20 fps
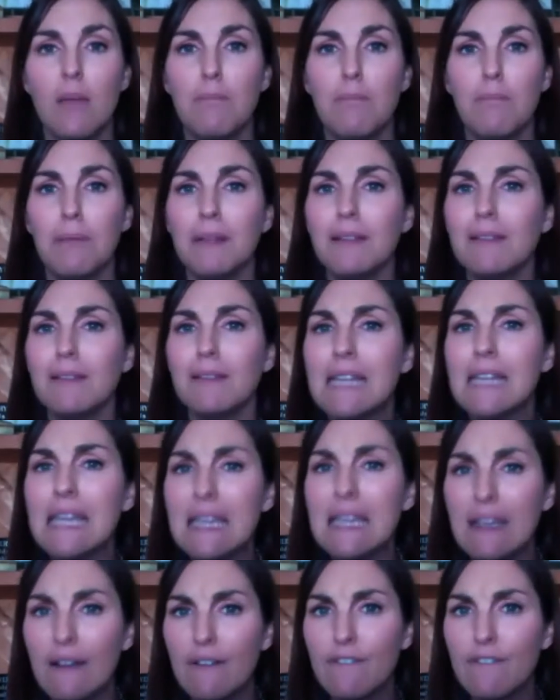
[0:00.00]

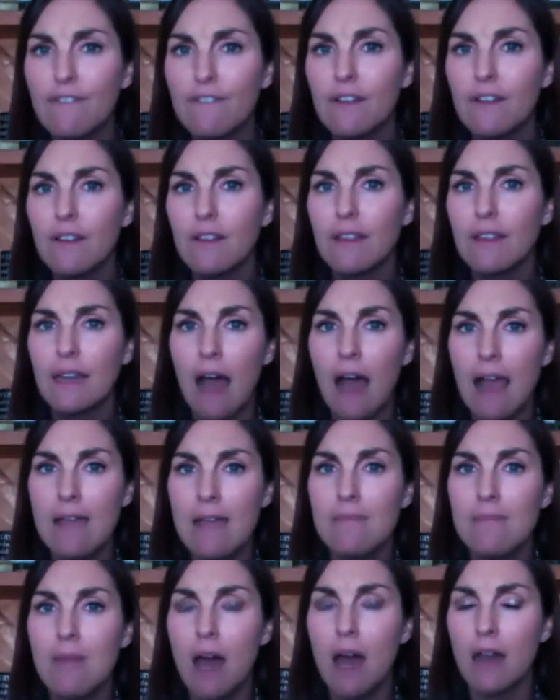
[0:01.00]
belief that I
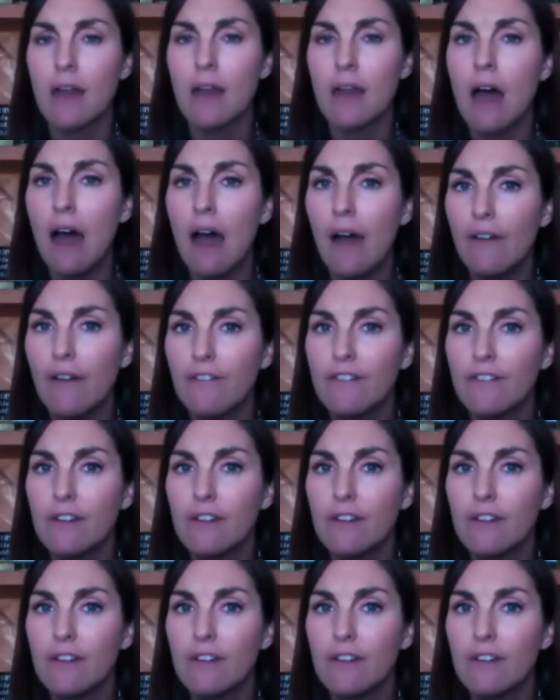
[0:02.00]
am not enough.